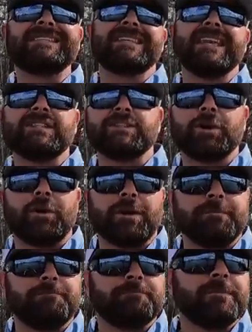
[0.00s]
let's get
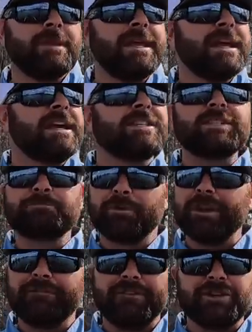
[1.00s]
started.
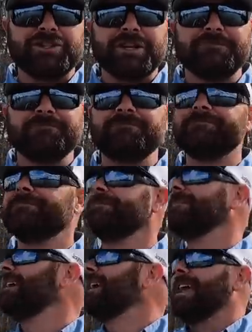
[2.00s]
Spring fishing,
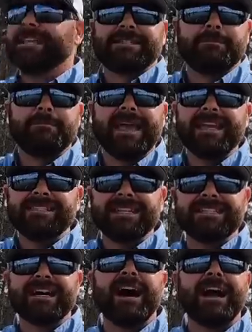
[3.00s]
it's
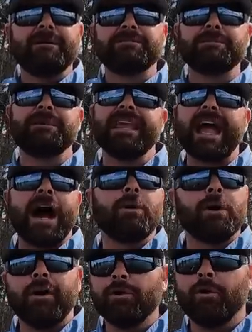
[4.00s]
amazing time to be out
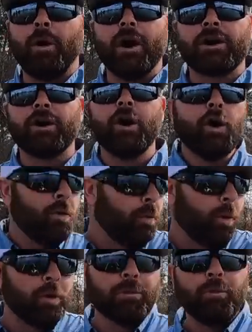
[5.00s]
on the water.
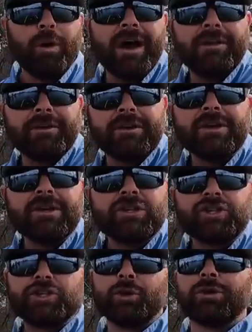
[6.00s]
Warm weather,
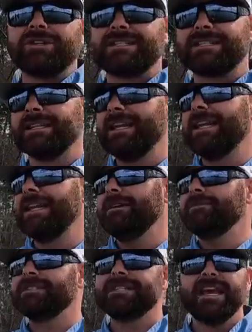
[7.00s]
short
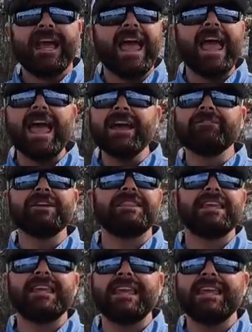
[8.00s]
sleeves,
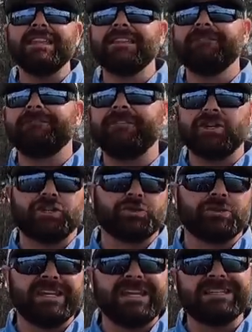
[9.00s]
everything in the
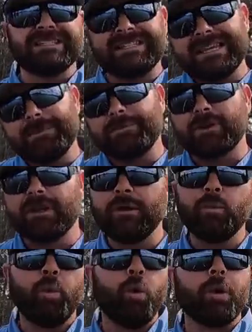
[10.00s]
fishery is typically
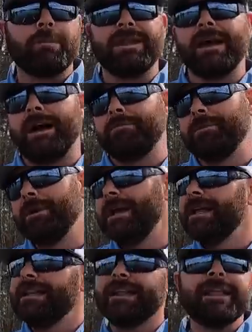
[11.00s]
warming up.
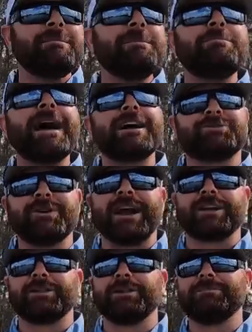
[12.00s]
Now let me
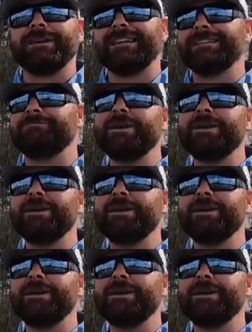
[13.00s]
backtrack a little bit.